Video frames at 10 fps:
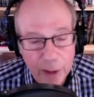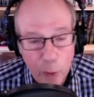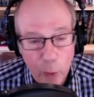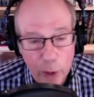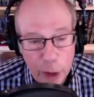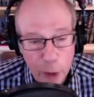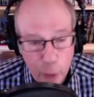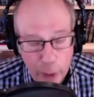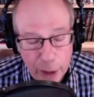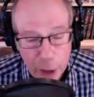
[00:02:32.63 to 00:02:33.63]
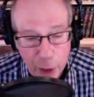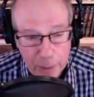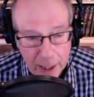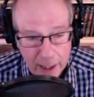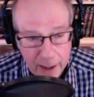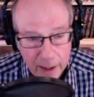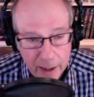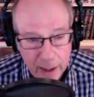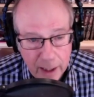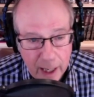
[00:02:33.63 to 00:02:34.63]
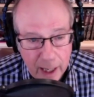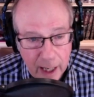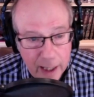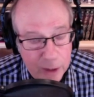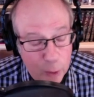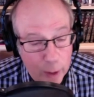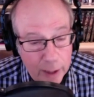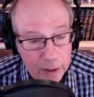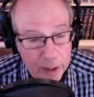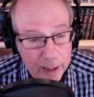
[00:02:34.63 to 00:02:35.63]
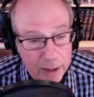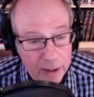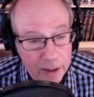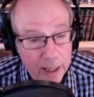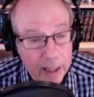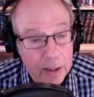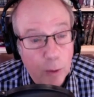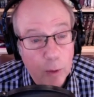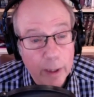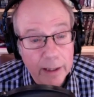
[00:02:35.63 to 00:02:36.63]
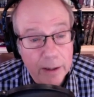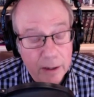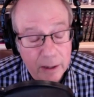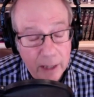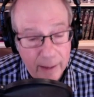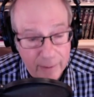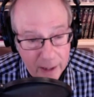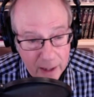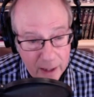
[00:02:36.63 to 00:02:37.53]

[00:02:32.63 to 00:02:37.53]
which you reach your peak is 26 and 27.